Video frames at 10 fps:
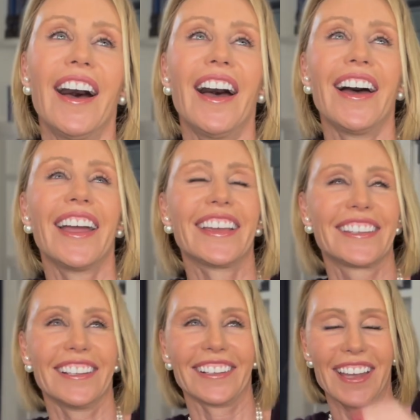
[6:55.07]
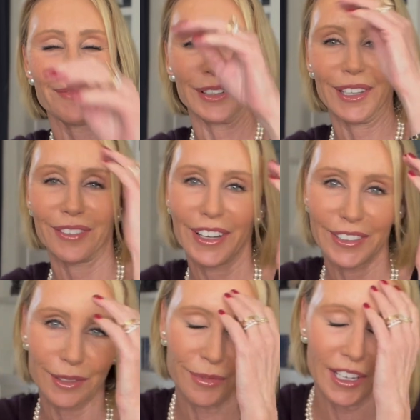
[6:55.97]
I still can't believe
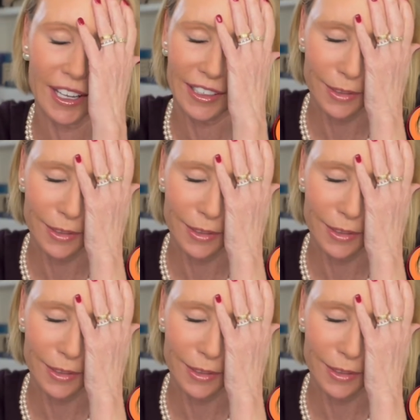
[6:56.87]
custom deck.